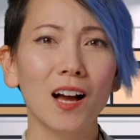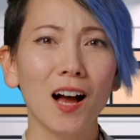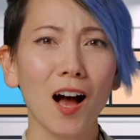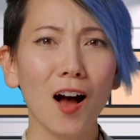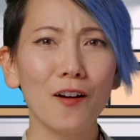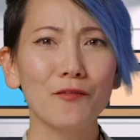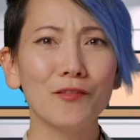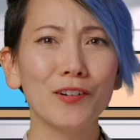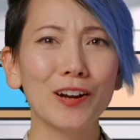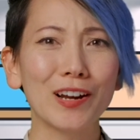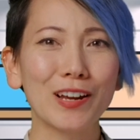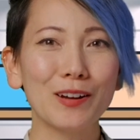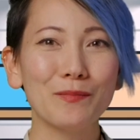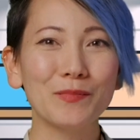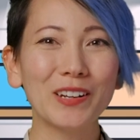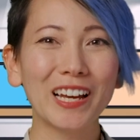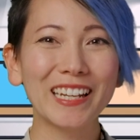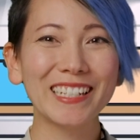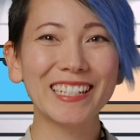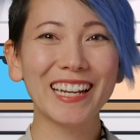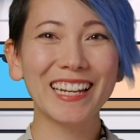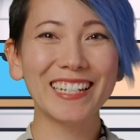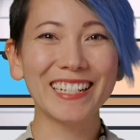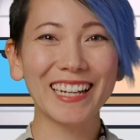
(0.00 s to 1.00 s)
Ah, frick, I'm
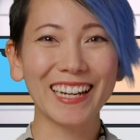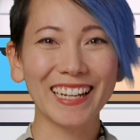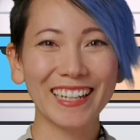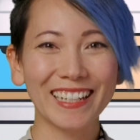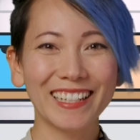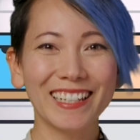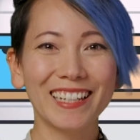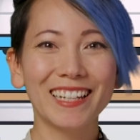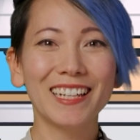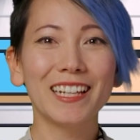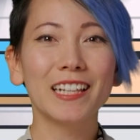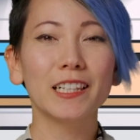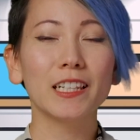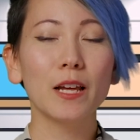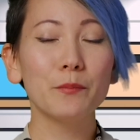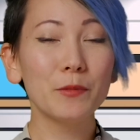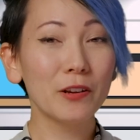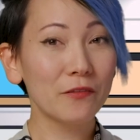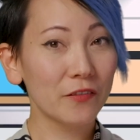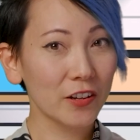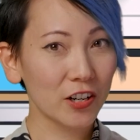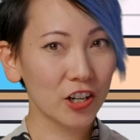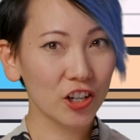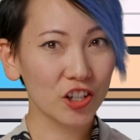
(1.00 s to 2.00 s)
not done yet. Let
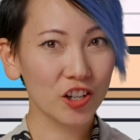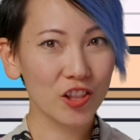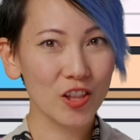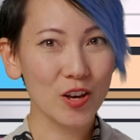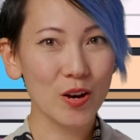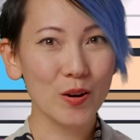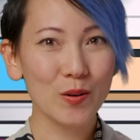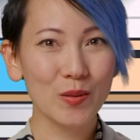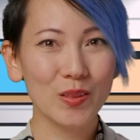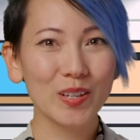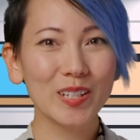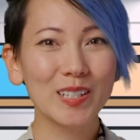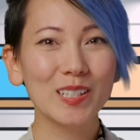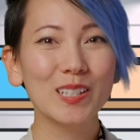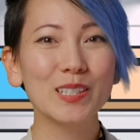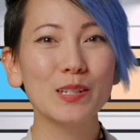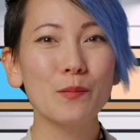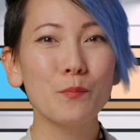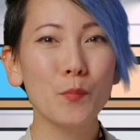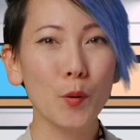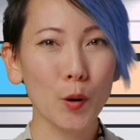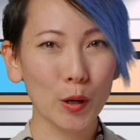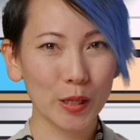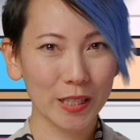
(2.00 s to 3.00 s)
me finish though, this is
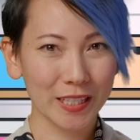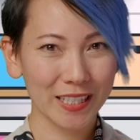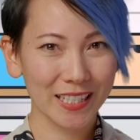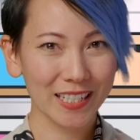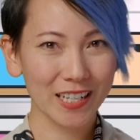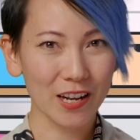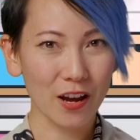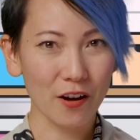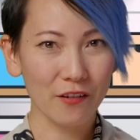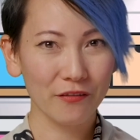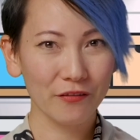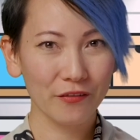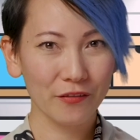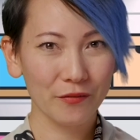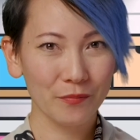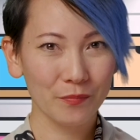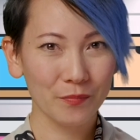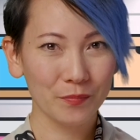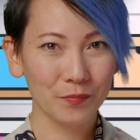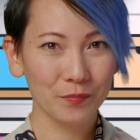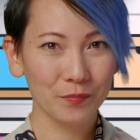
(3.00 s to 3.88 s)
important stuff.